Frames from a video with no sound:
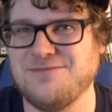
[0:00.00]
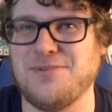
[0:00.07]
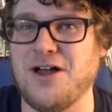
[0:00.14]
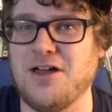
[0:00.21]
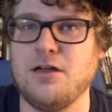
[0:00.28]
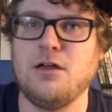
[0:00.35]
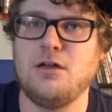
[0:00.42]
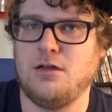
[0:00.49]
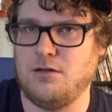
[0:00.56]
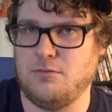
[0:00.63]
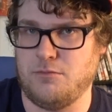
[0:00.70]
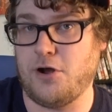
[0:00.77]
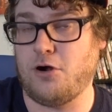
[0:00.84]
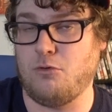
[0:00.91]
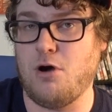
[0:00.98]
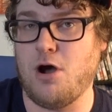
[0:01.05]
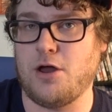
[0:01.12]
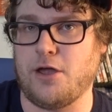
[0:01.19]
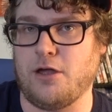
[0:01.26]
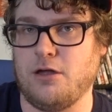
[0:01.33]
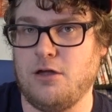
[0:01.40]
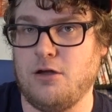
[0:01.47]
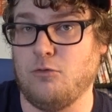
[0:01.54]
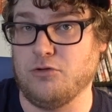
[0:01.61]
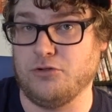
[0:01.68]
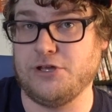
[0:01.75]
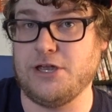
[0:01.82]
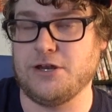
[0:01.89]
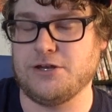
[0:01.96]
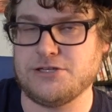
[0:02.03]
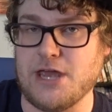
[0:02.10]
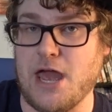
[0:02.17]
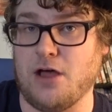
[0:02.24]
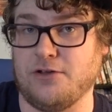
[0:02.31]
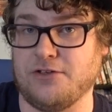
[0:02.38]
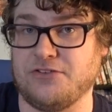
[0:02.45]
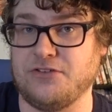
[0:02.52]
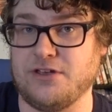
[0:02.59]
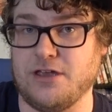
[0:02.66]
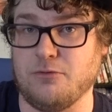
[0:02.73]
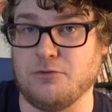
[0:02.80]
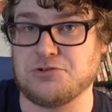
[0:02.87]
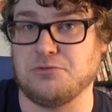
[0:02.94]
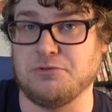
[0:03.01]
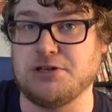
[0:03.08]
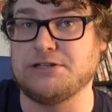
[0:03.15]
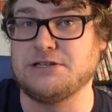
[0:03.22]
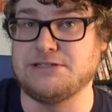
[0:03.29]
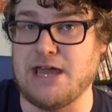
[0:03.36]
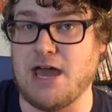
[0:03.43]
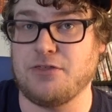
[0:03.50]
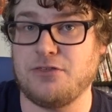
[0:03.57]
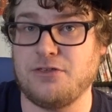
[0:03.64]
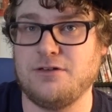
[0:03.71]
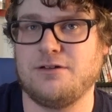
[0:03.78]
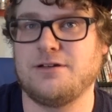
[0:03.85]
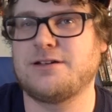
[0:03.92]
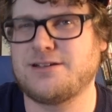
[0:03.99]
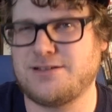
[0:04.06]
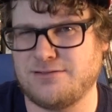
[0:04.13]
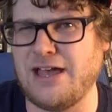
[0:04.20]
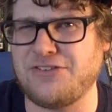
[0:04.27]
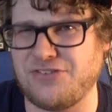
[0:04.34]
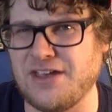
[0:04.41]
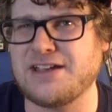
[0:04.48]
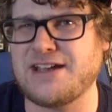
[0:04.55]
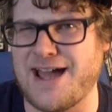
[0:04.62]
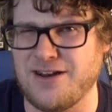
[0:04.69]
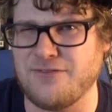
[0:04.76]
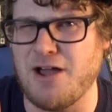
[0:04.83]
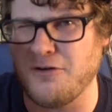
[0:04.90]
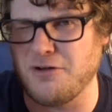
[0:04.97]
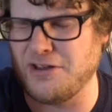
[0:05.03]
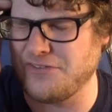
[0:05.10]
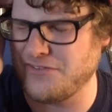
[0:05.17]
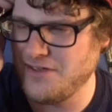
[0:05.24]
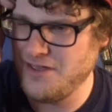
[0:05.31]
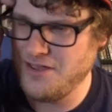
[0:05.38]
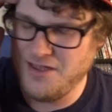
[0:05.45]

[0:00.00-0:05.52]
but marijuana will lead to LSD, which will lead to death. That's like kind of how it is.